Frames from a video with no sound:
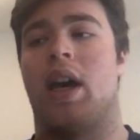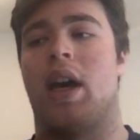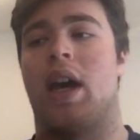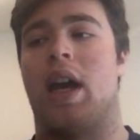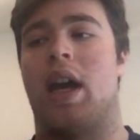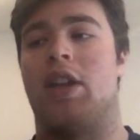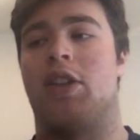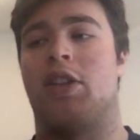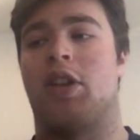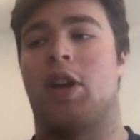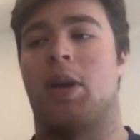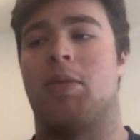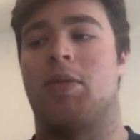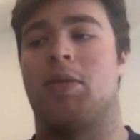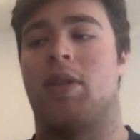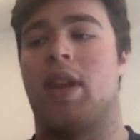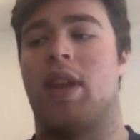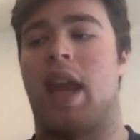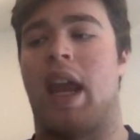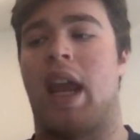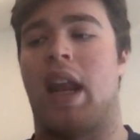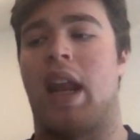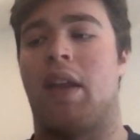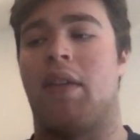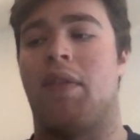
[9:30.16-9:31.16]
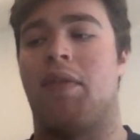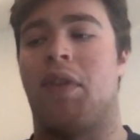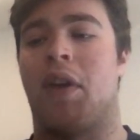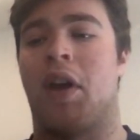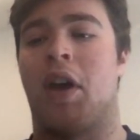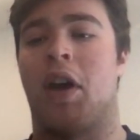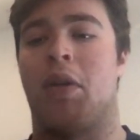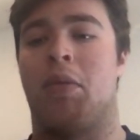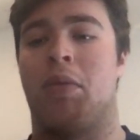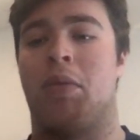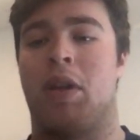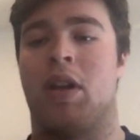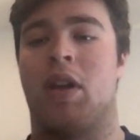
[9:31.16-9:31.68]
in terms of the
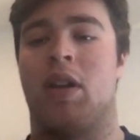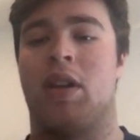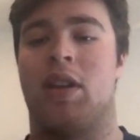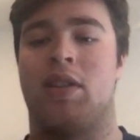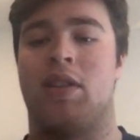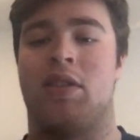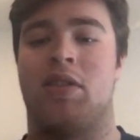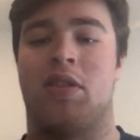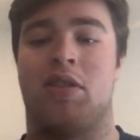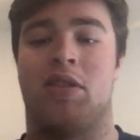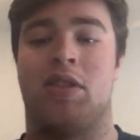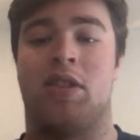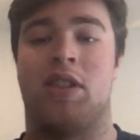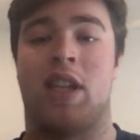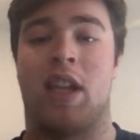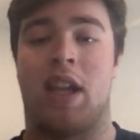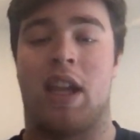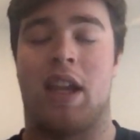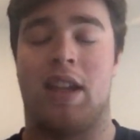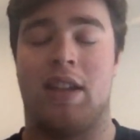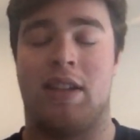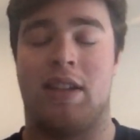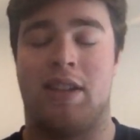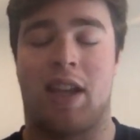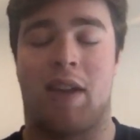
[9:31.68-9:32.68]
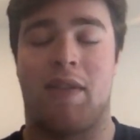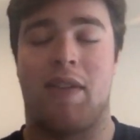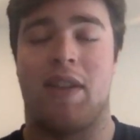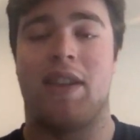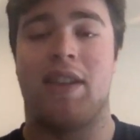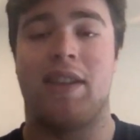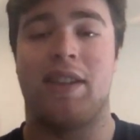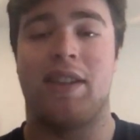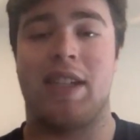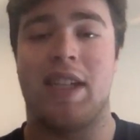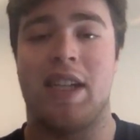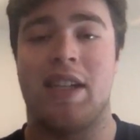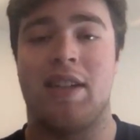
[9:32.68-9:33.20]
NFL? We know this is your seventh
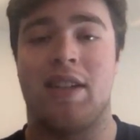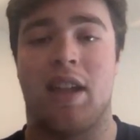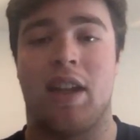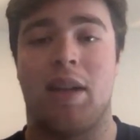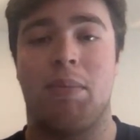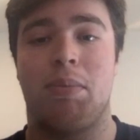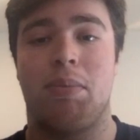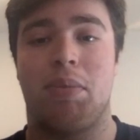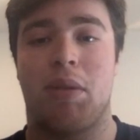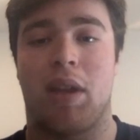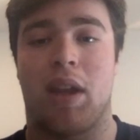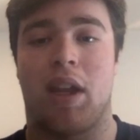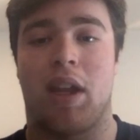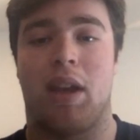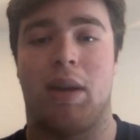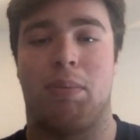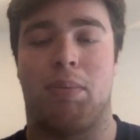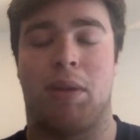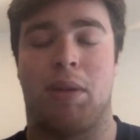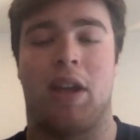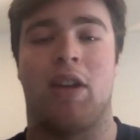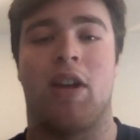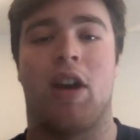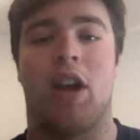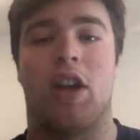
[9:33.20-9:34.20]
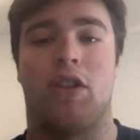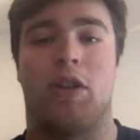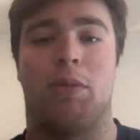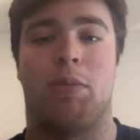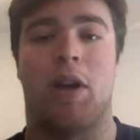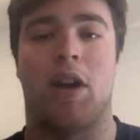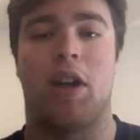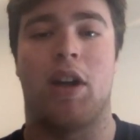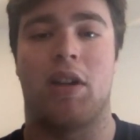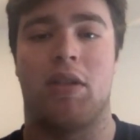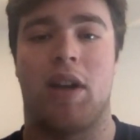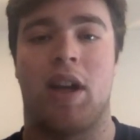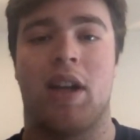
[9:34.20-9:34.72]
season playing college
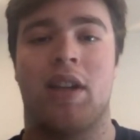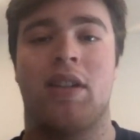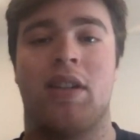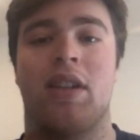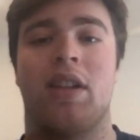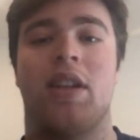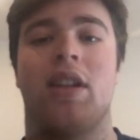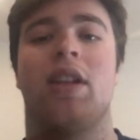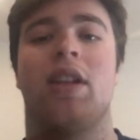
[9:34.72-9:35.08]
football, correct?